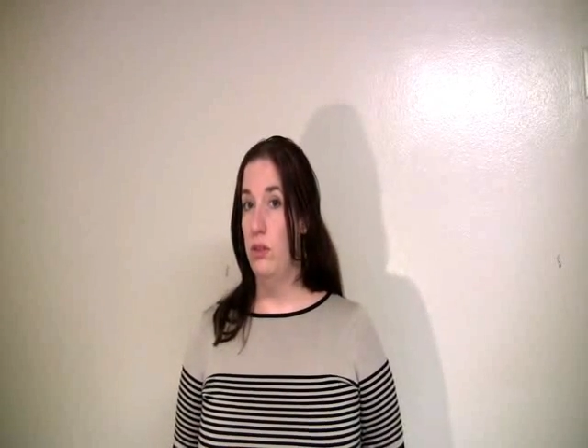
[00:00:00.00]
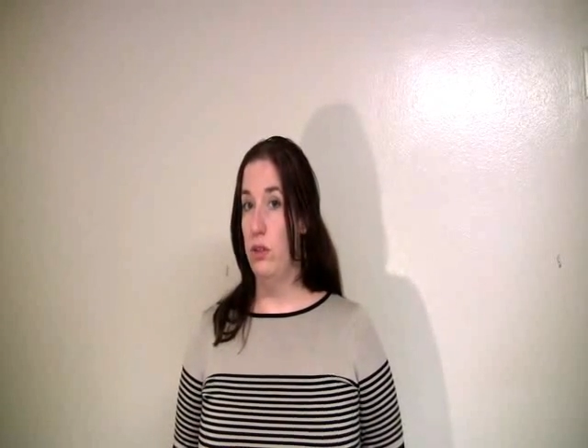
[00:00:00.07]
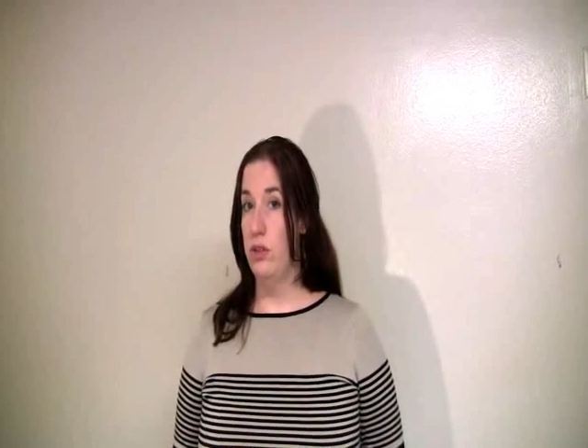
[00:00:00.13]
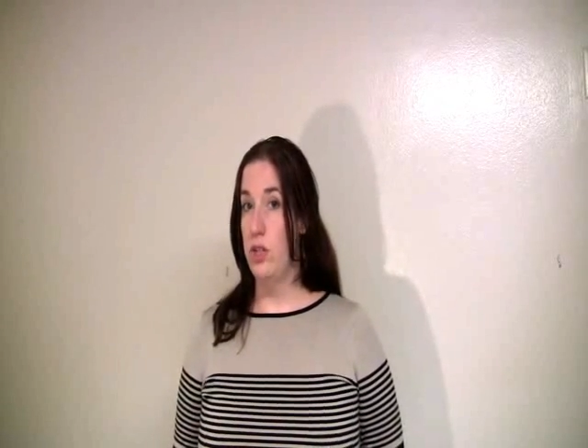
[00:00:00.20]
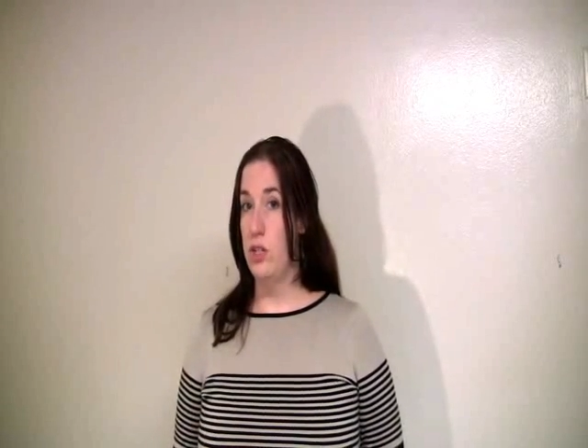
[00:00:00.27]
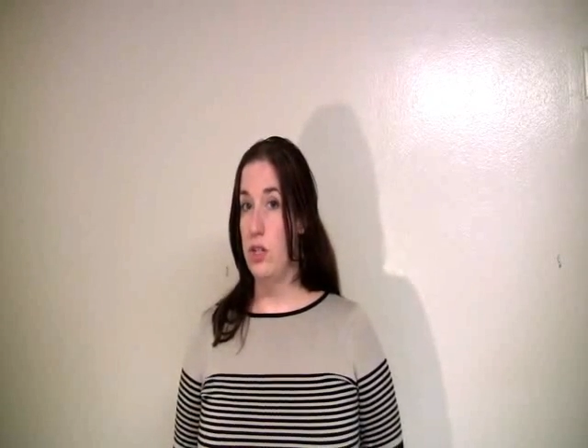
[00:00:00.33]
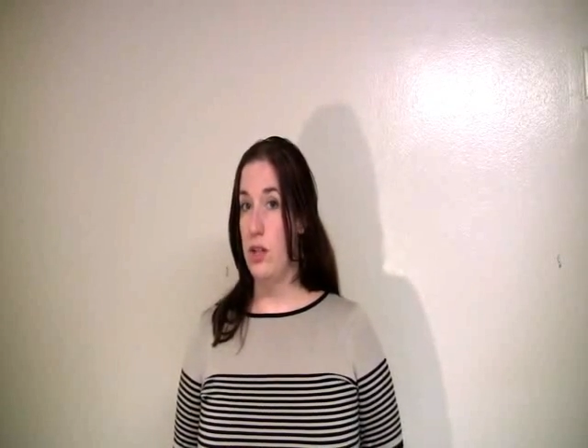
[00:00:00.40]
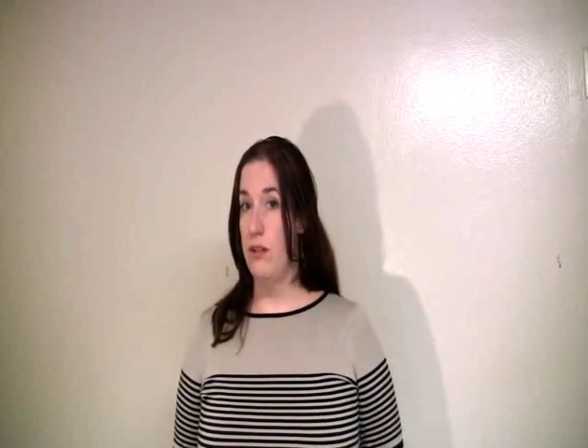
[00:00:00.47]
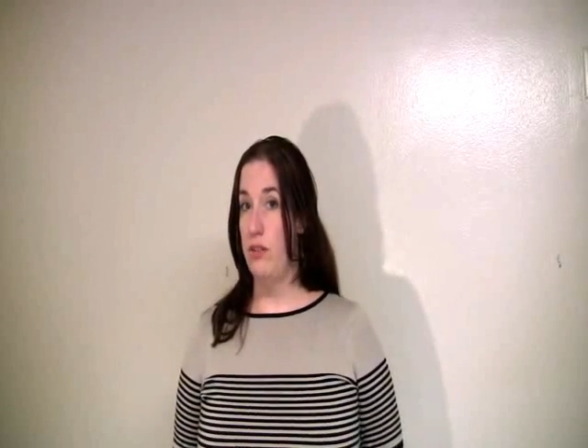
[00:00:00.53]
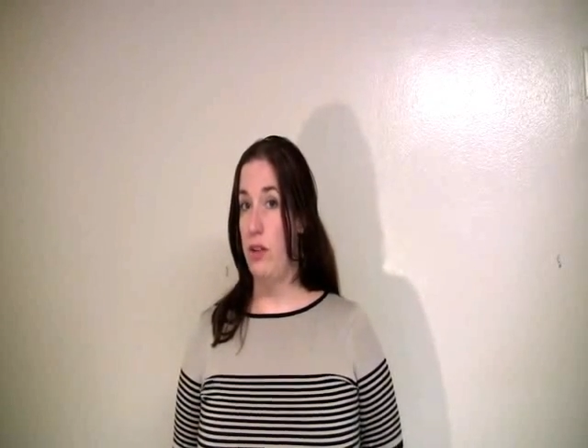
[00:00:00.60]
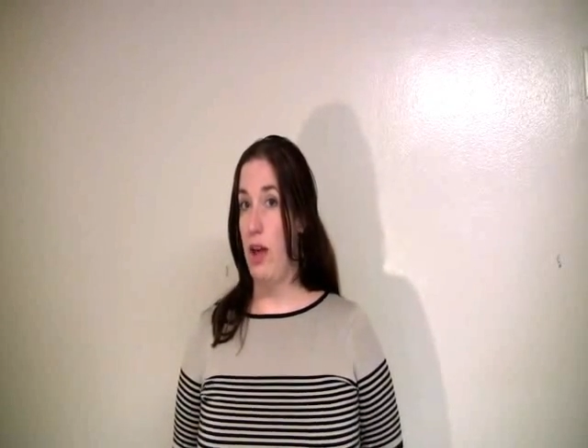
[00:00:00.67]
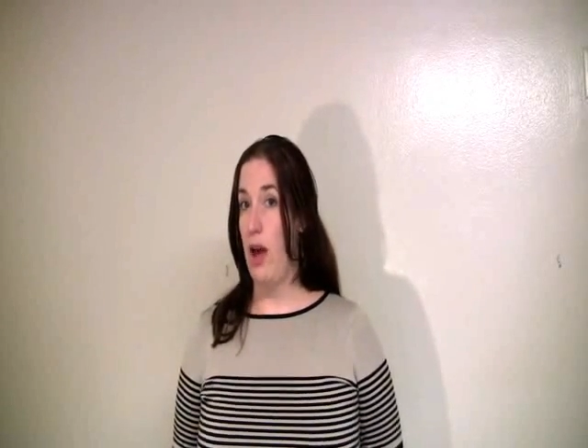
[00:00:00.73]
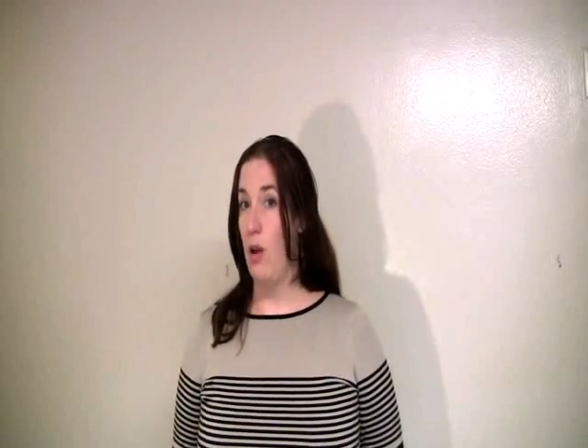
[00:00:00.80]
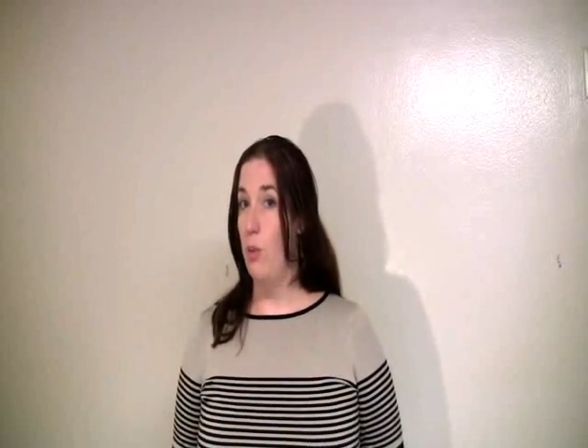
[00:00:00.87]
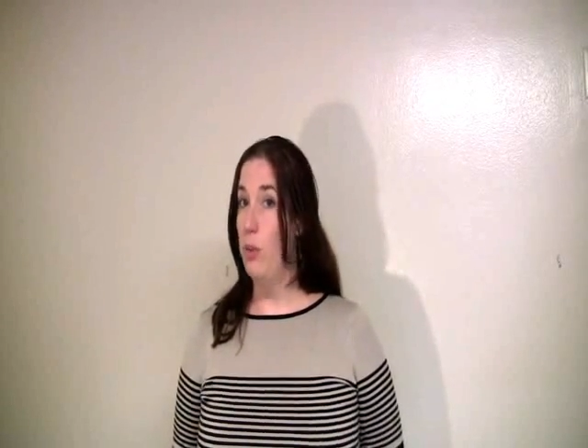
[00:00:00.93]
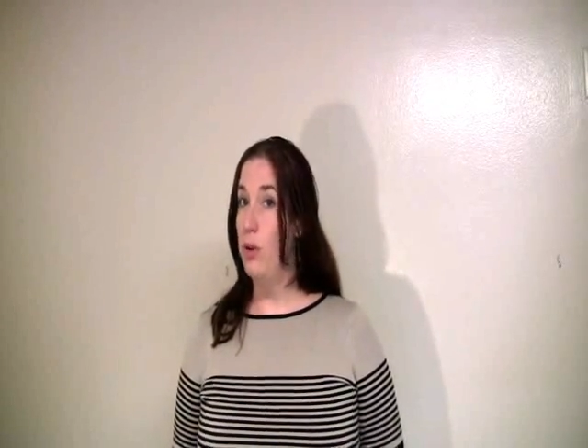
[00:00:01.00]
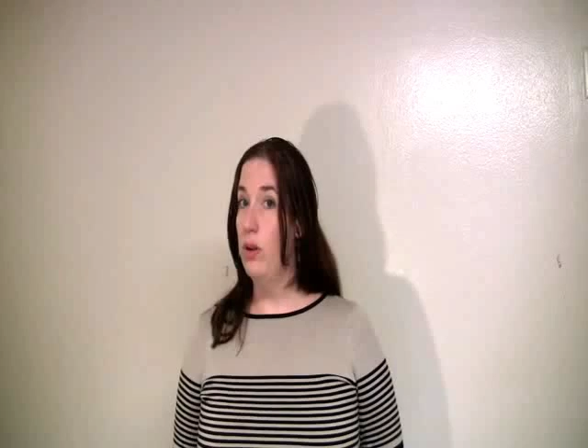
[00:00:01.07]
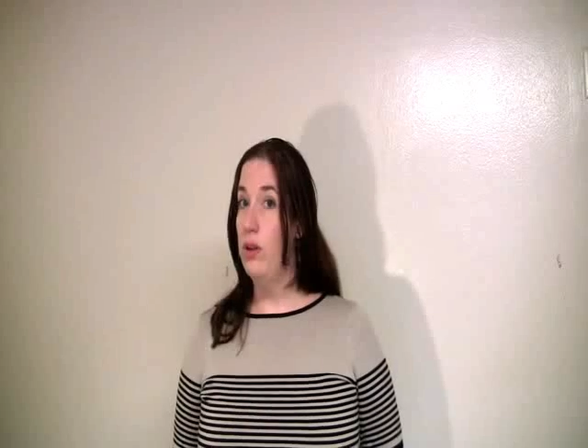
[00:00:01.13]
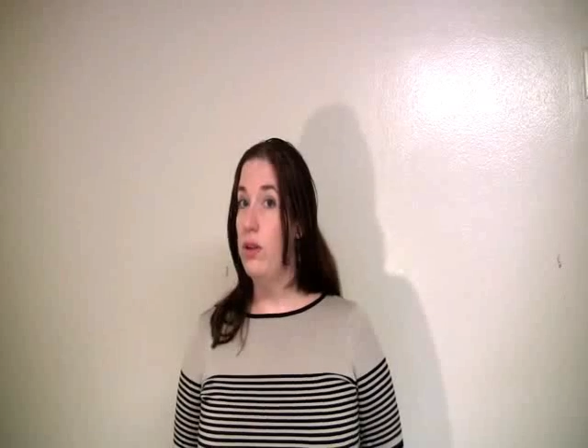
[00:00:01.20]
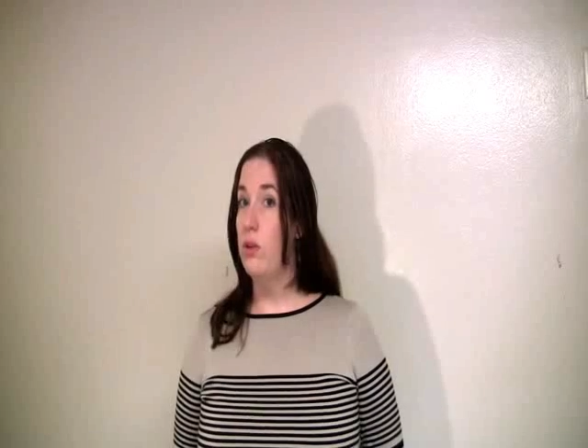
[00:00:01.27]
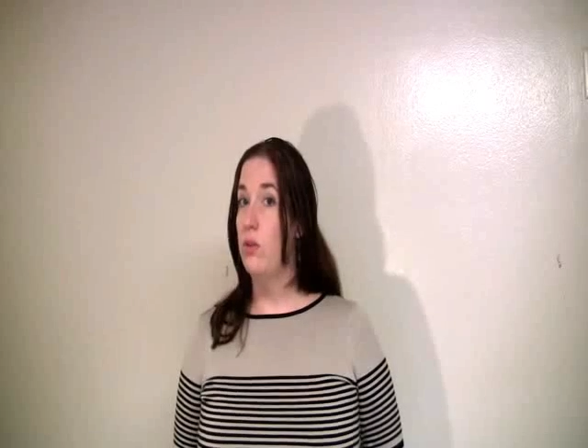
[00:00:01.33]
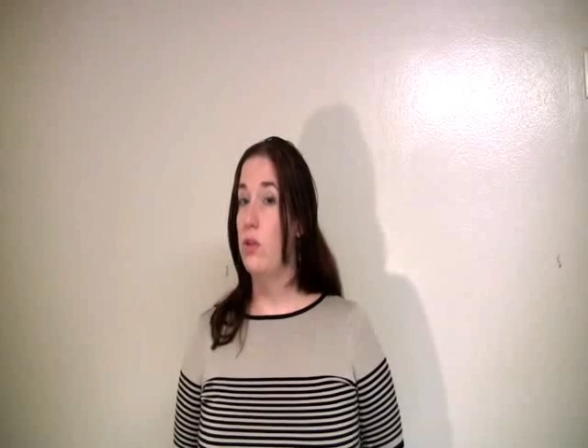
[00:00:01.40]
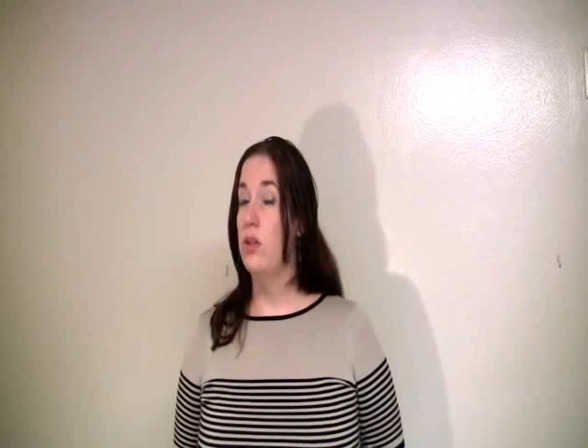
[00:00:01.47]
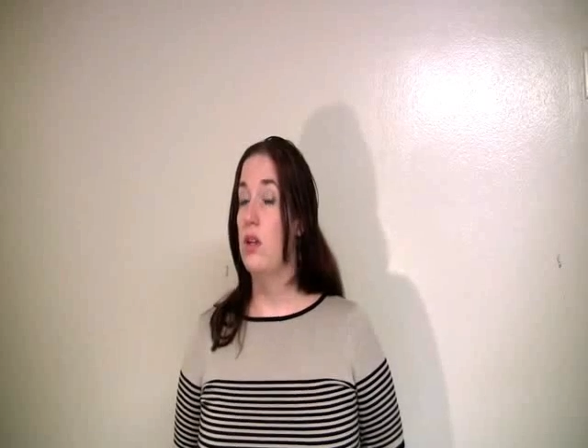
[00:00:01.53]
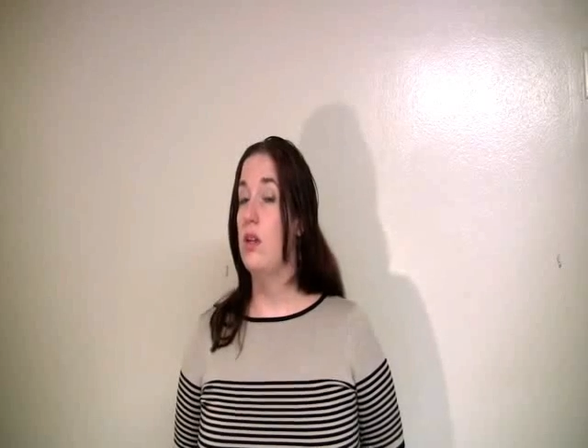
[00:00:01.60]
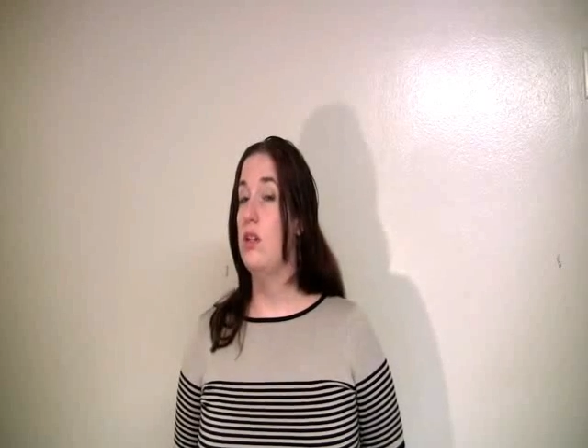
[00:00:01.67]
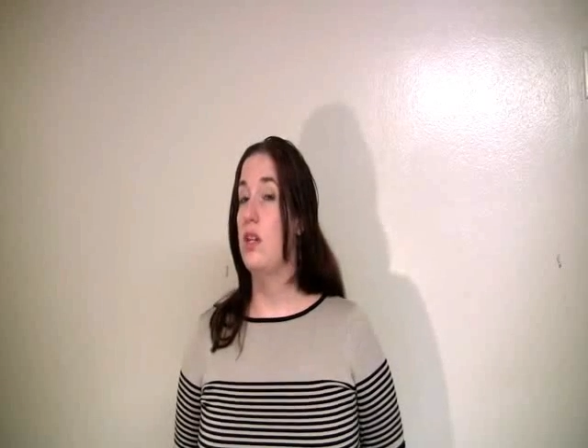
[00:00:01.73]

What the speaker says: voltage level output that will